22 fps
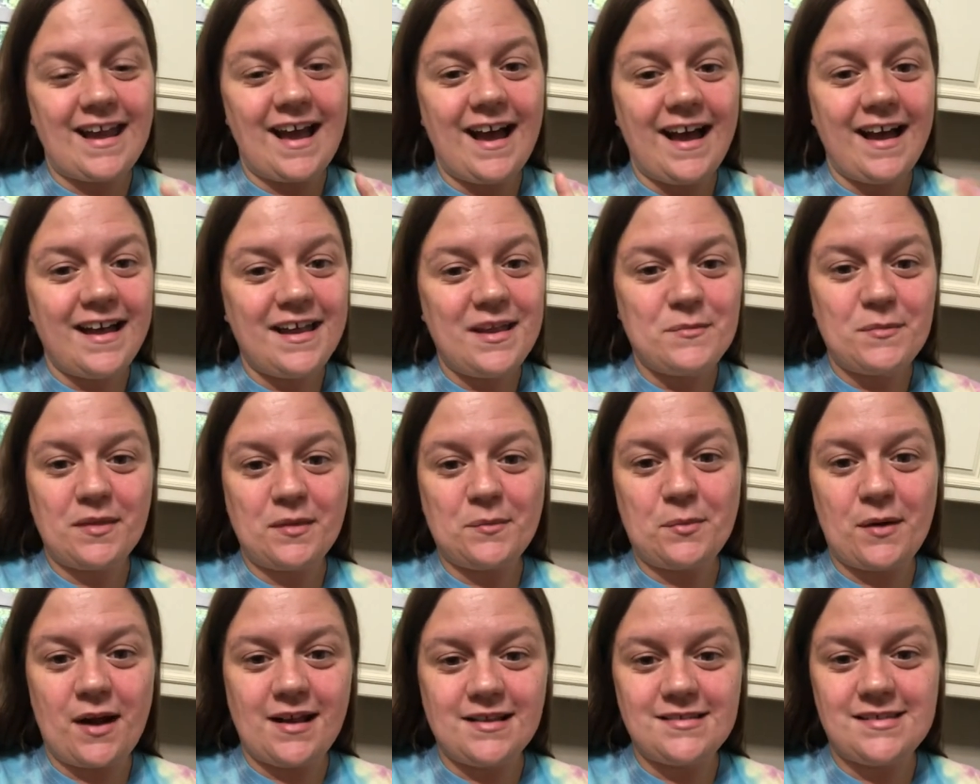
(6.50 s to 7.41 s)
I am in the
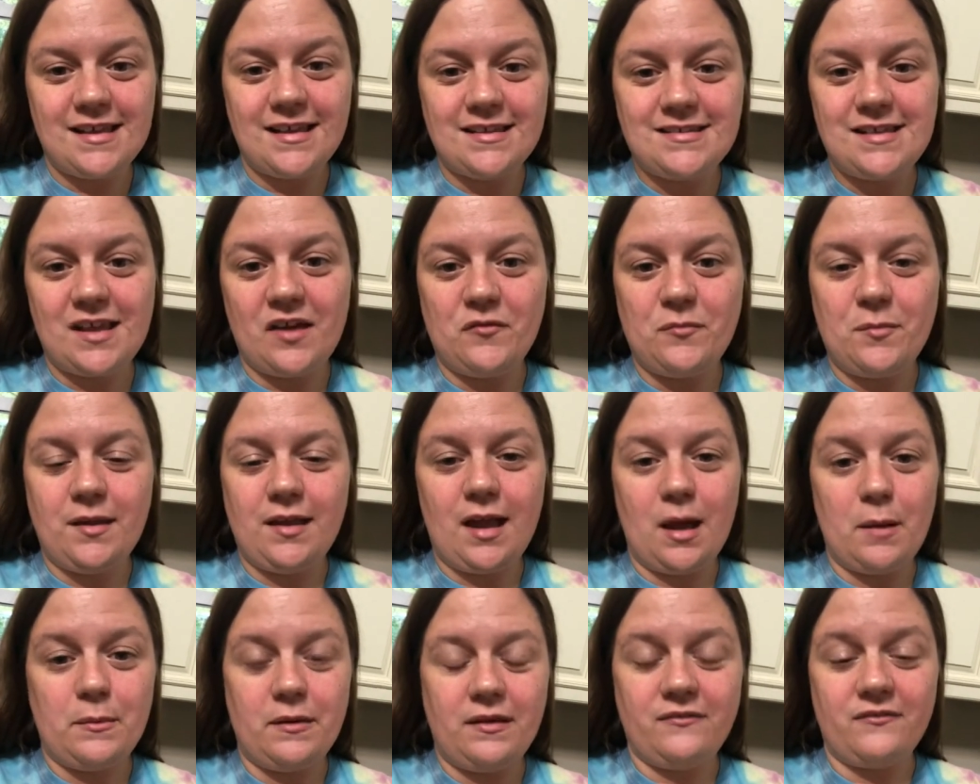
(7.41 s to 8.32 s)
process of
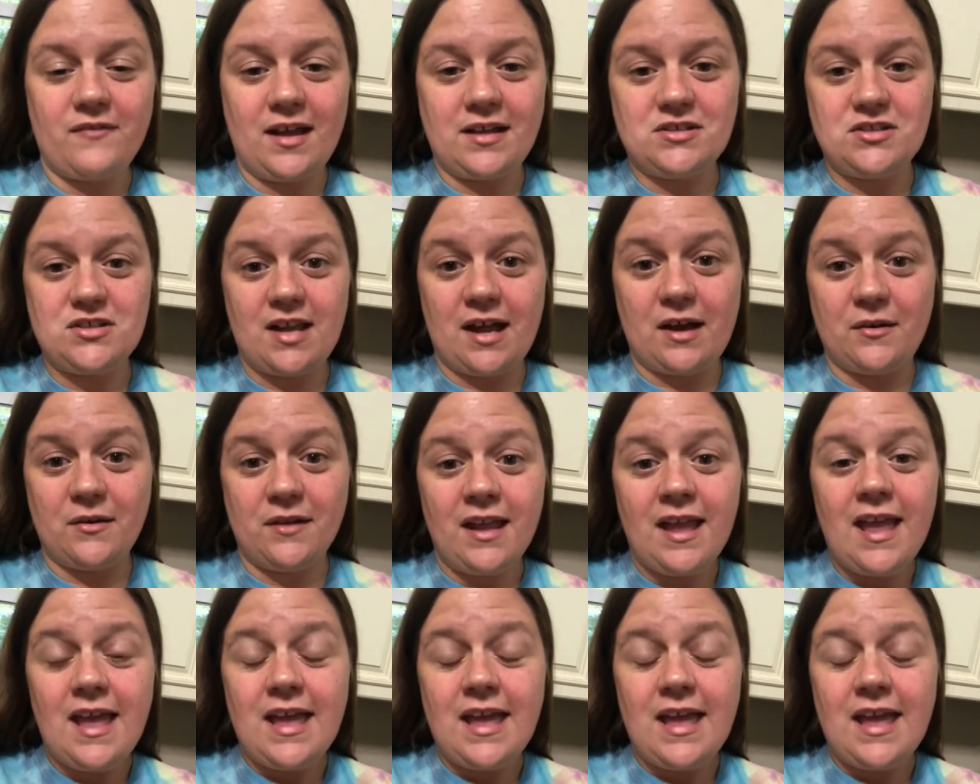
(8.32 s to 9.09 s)
becoming vegged out.